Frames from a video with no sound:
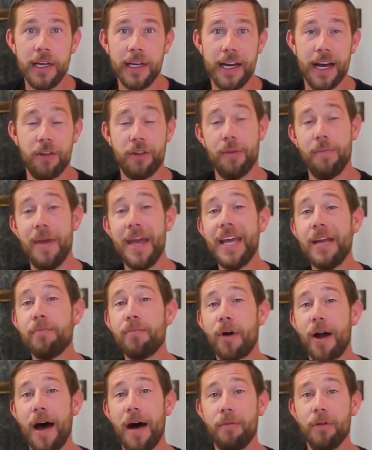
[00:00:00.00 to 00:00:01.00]
Now, the main
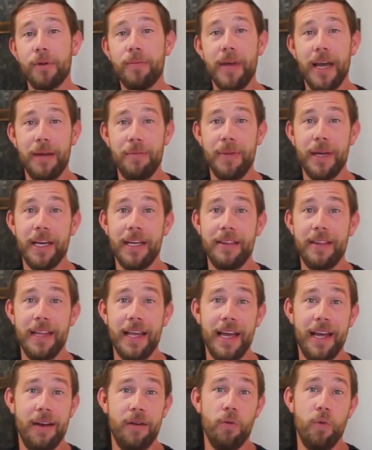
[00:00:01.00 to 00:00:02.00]
problem had been
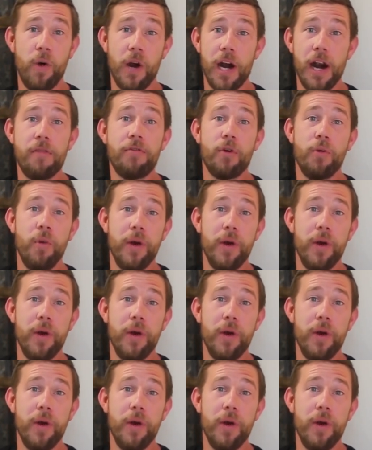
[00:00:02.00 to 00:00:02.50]
that wherever